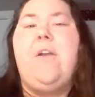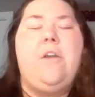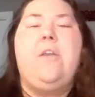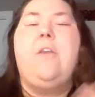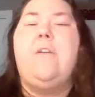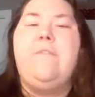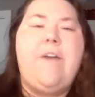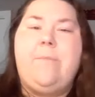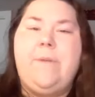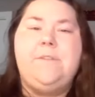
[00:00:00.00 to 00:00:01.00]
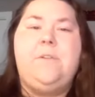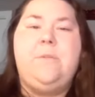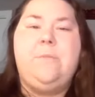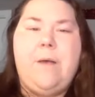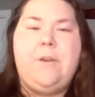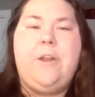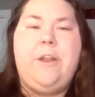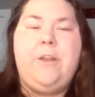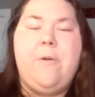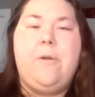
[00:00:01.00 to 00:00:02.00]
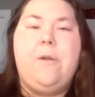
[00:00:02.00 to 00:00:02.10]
or your environmental monitoring